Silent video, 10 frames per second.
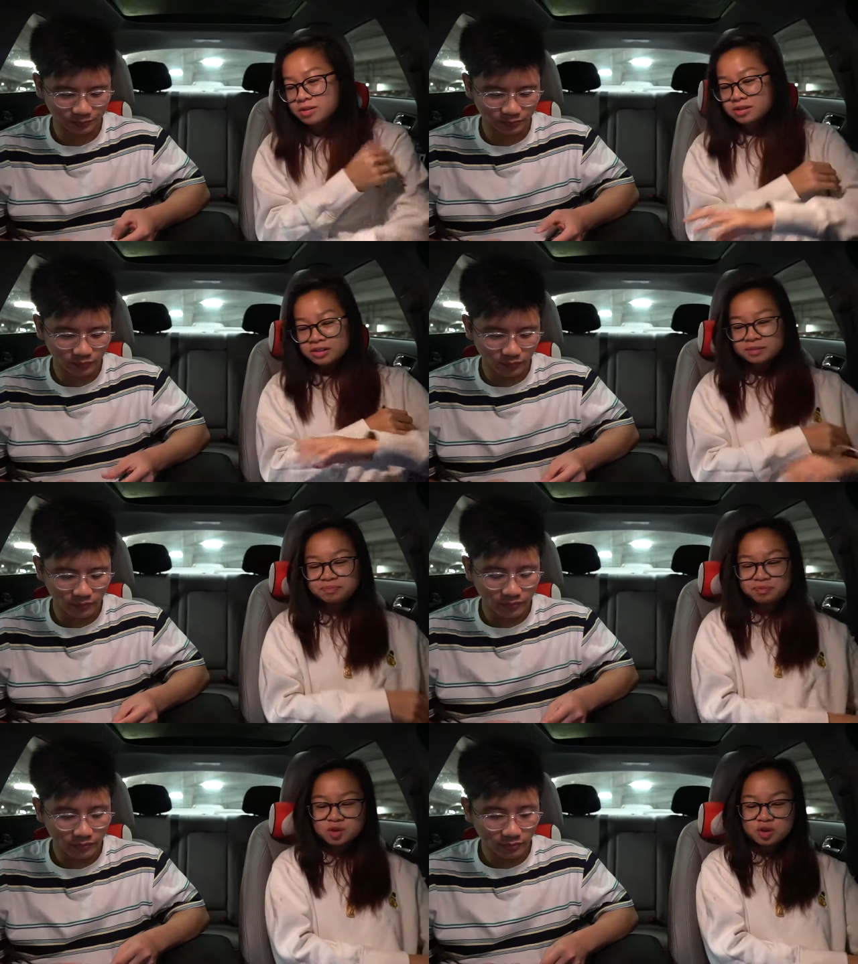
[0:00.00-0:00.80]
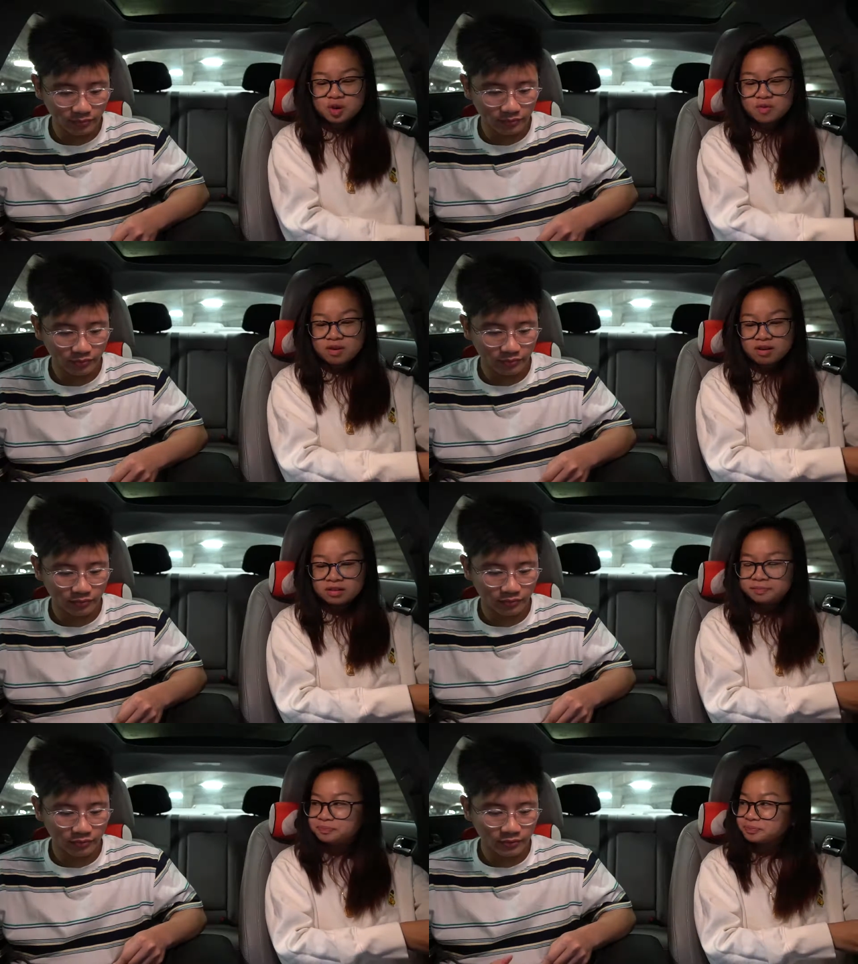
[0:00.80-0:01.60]
Speaker 1: was your drink
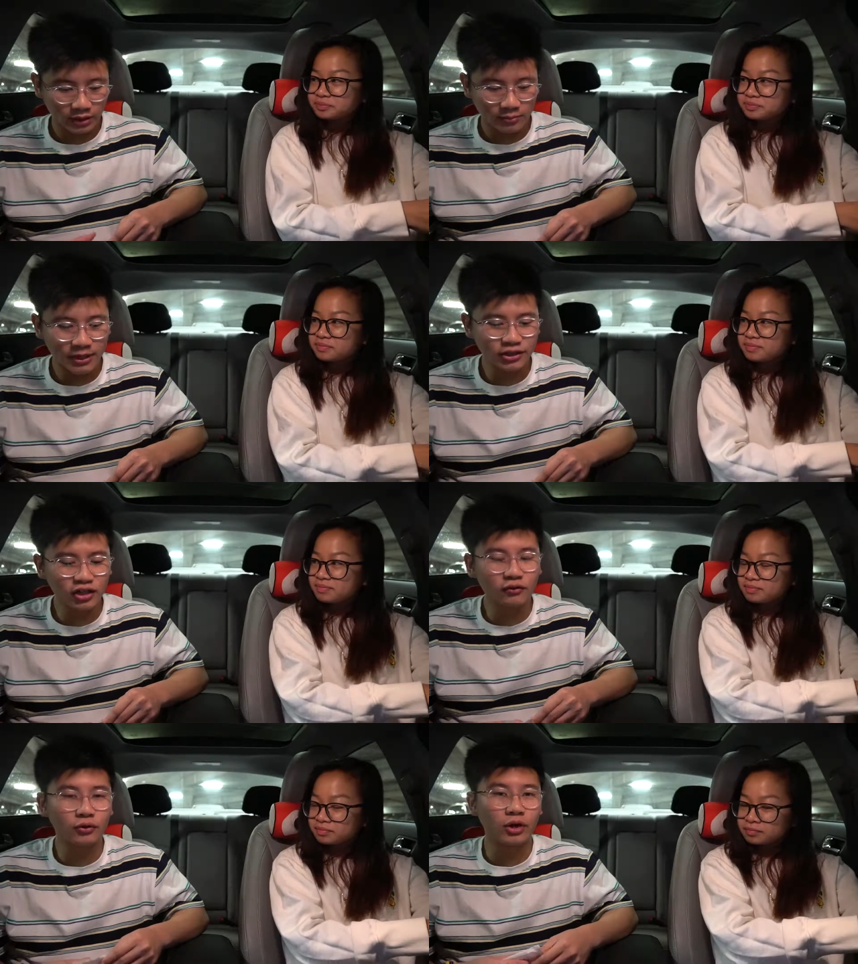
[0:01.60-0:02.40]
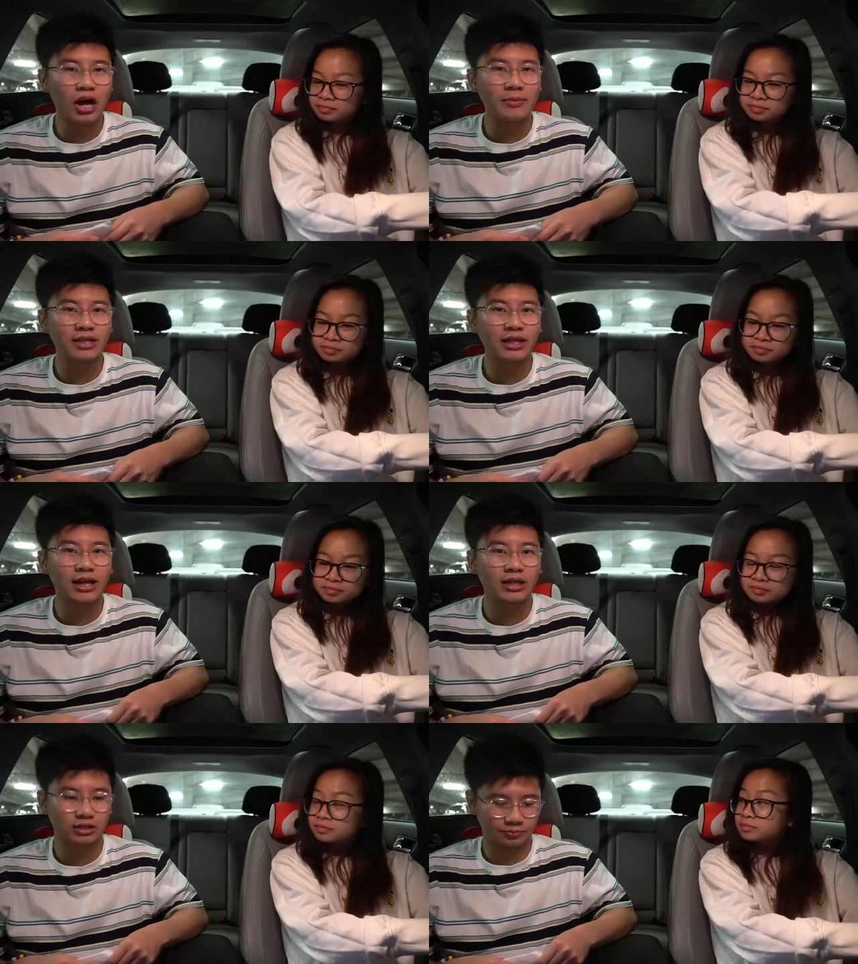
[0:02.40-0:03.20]
overall?
Speaker 2: My drink overall, I mean,
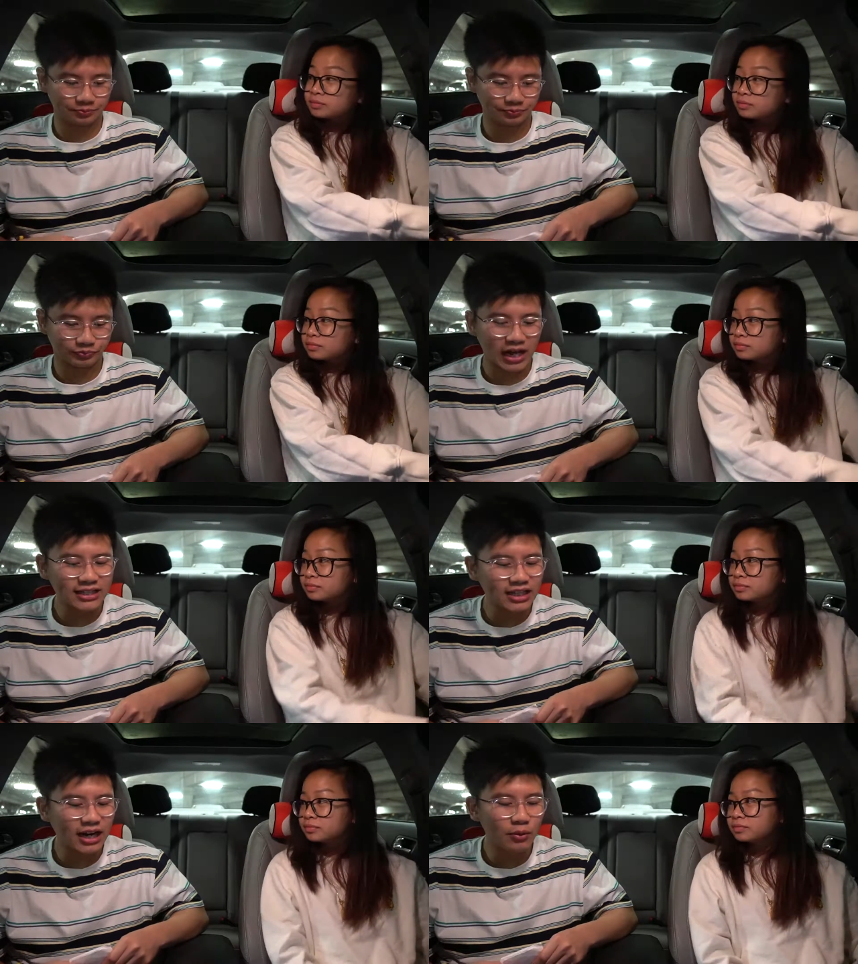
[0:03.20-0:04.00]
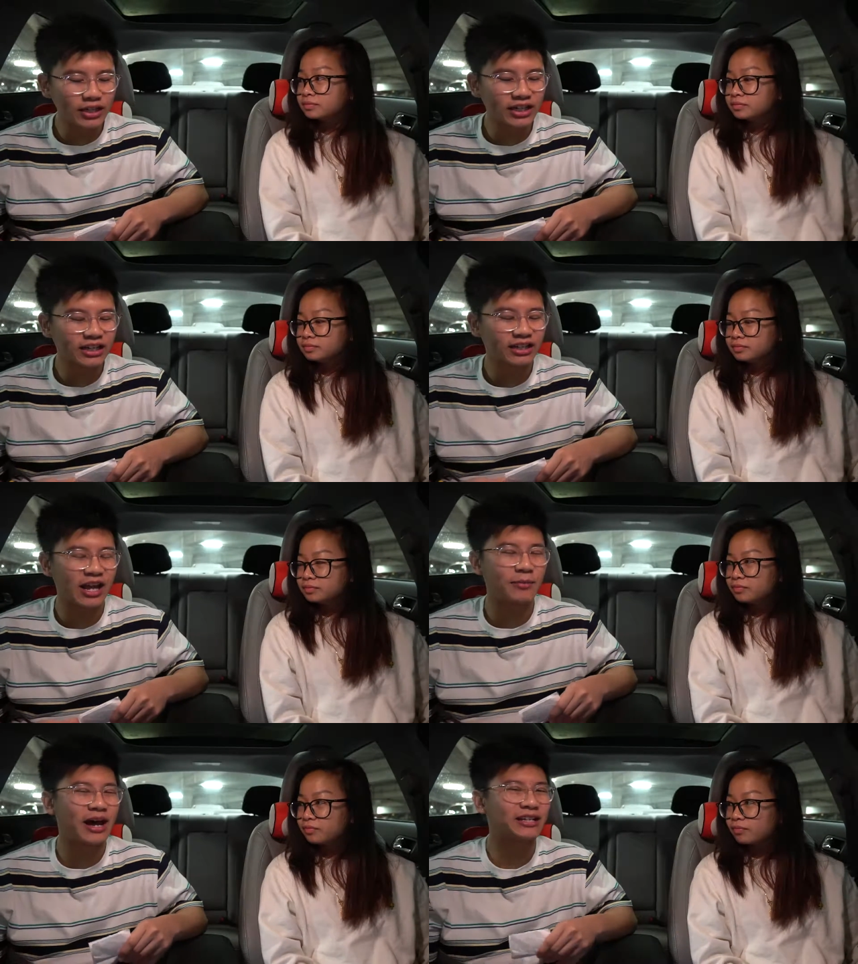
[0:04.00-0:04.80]
like, I said I wouldn't get it
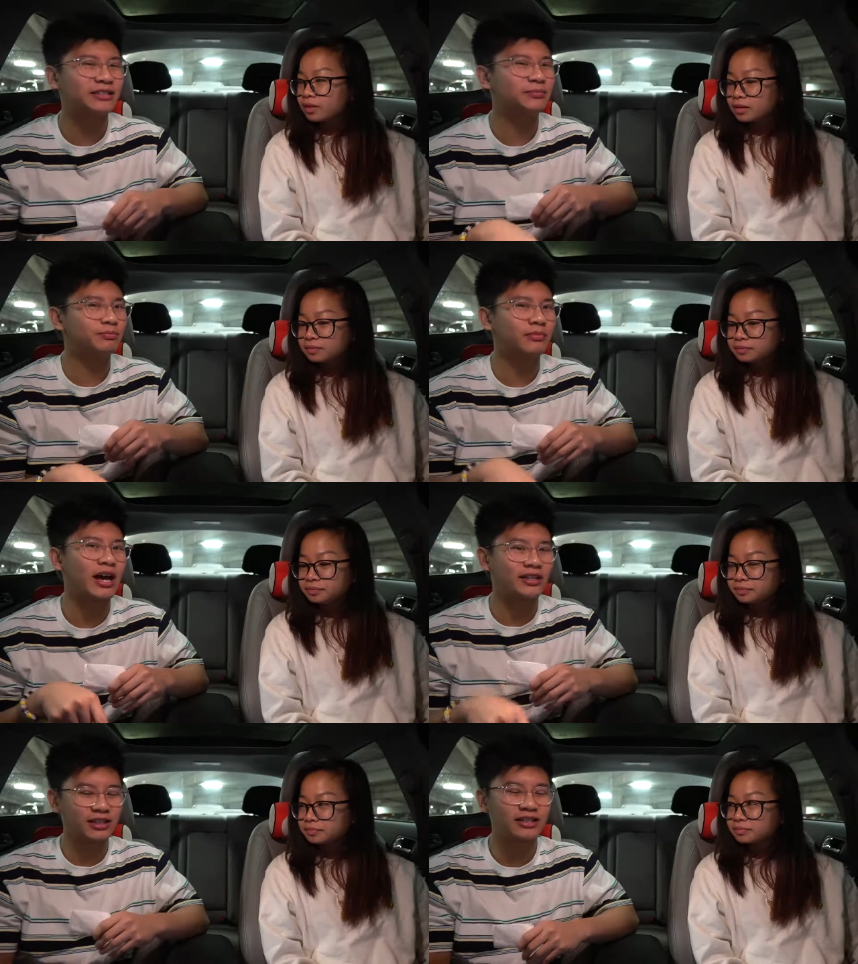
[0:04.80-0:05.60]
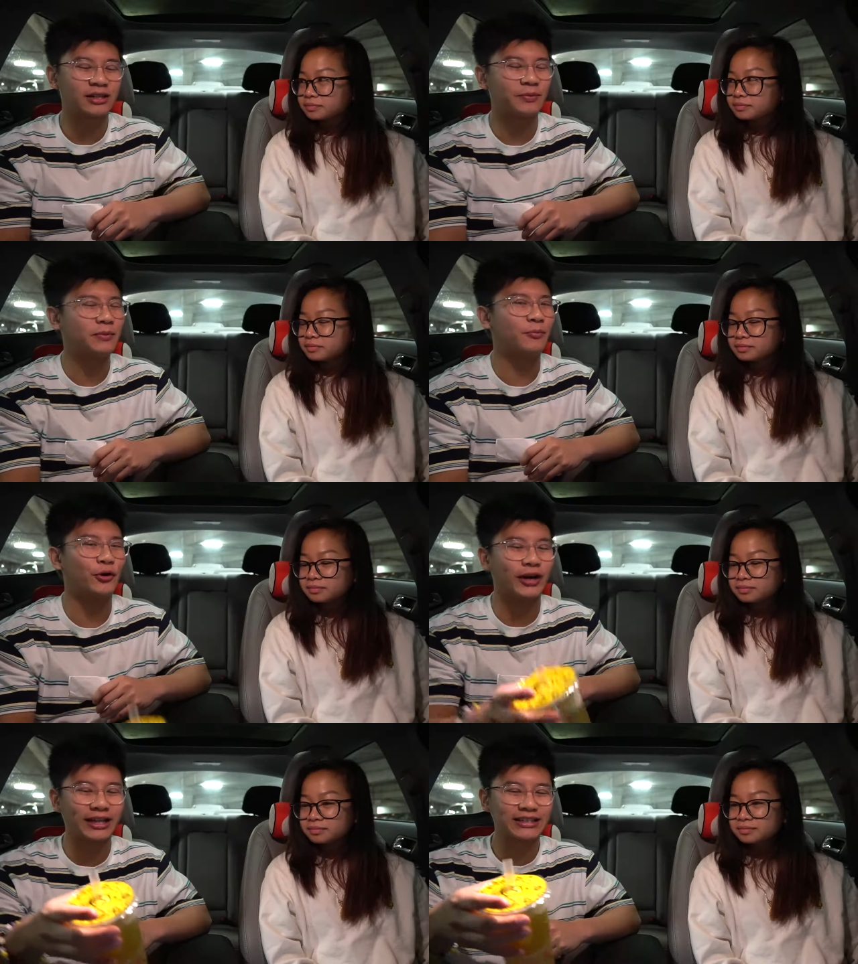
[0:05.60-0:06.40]
again, but as as I sip it
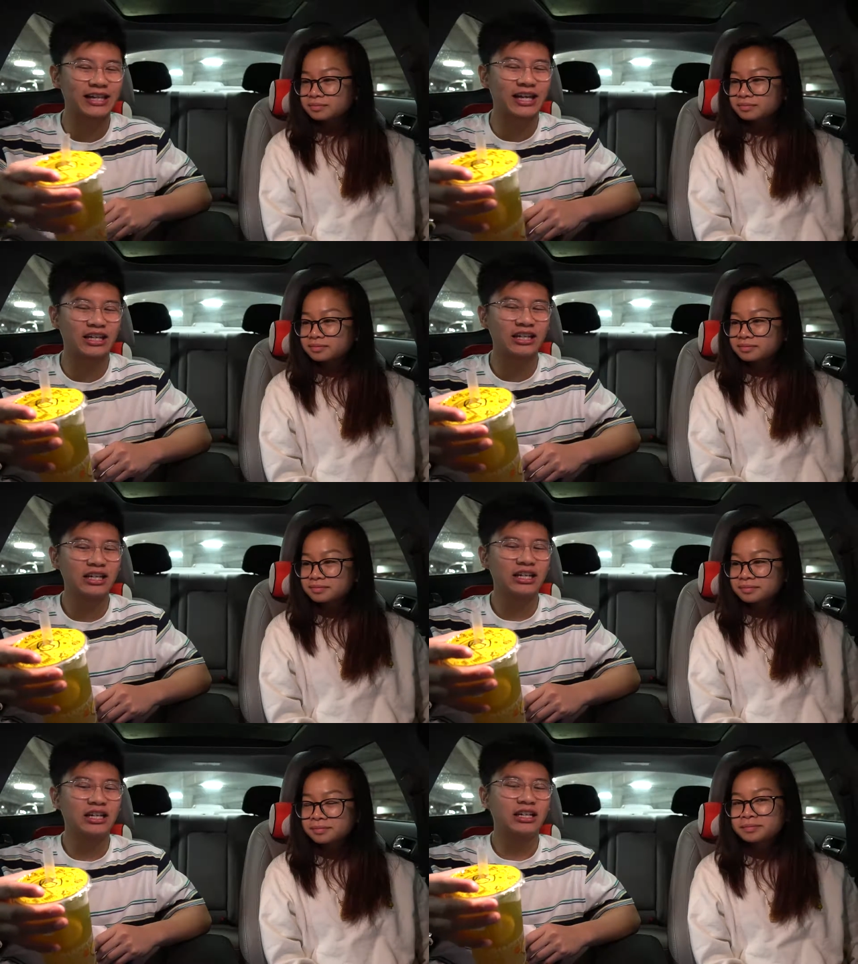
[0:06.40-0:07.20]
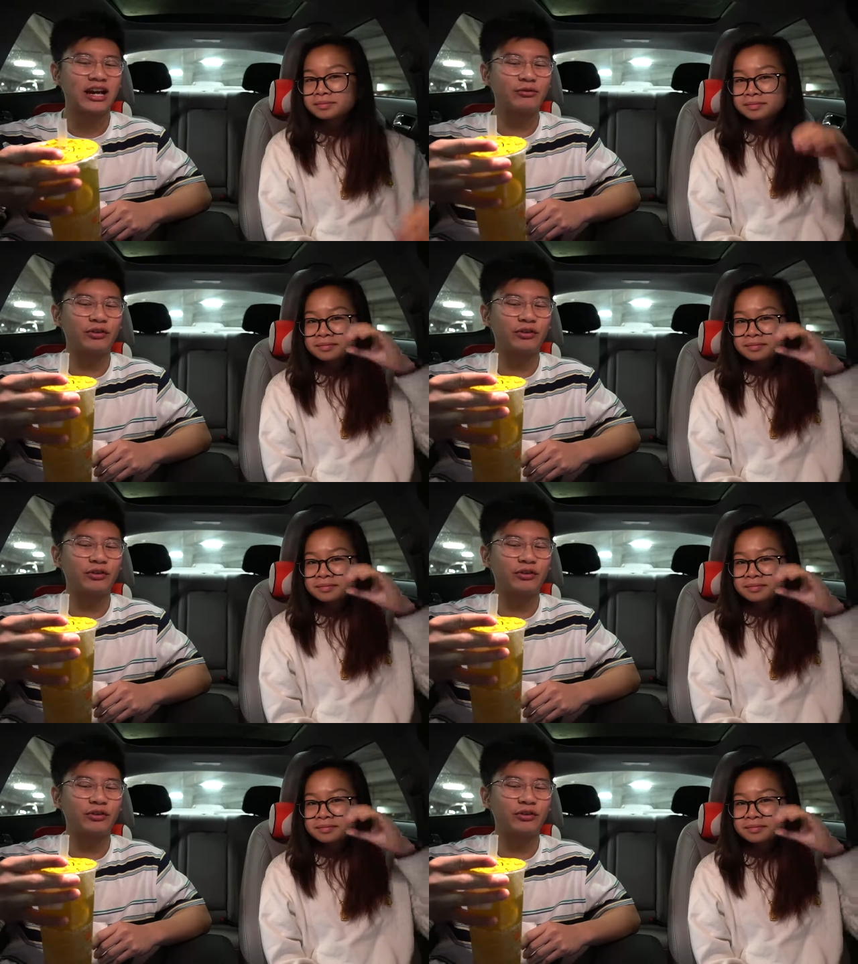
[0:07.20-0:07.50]
more, it's like kind of